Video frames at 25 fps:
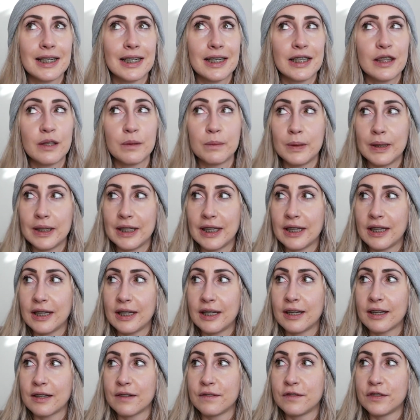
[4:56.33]
the
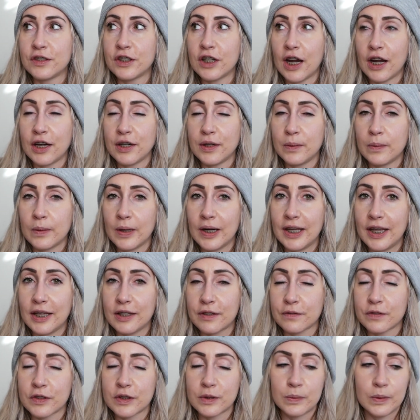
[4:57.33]
beginning of January, like
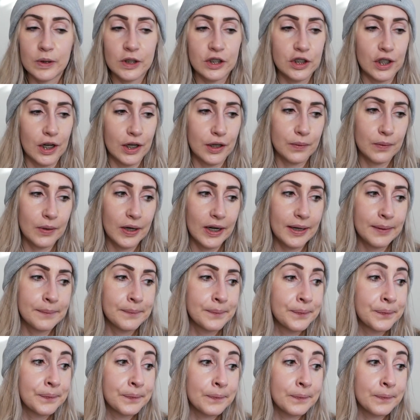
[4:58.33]
the first week of January.